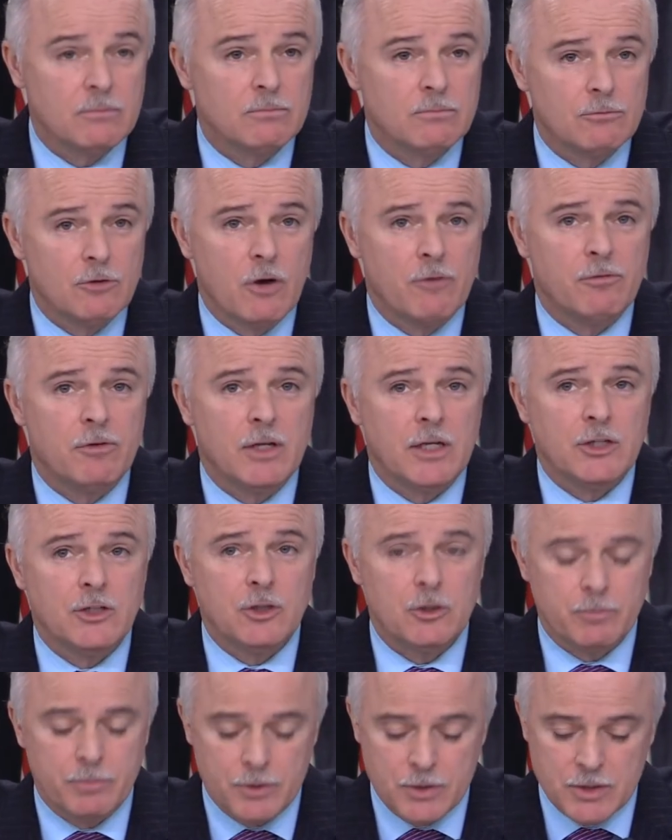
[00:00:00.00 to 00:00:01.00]
roughly
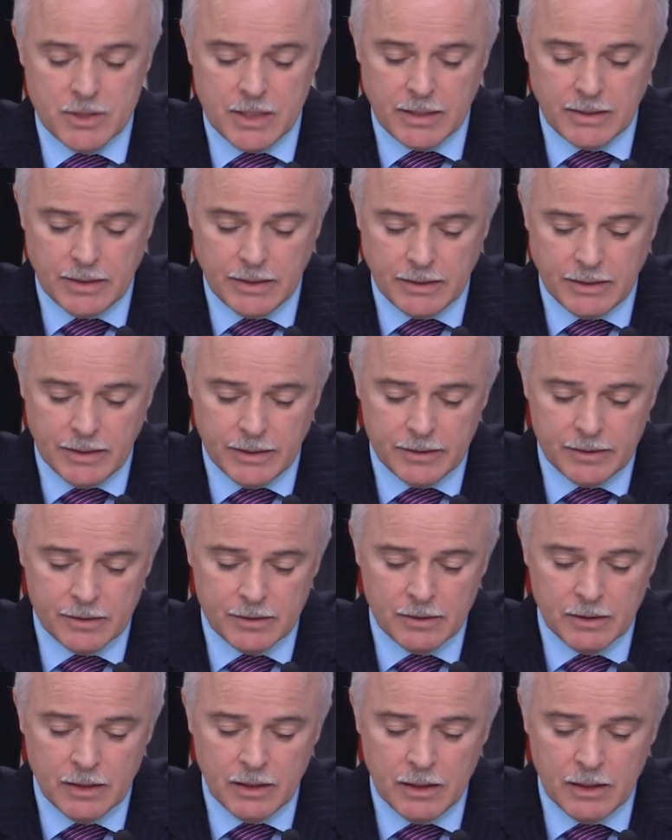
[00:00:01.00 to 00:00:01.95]
2% a year,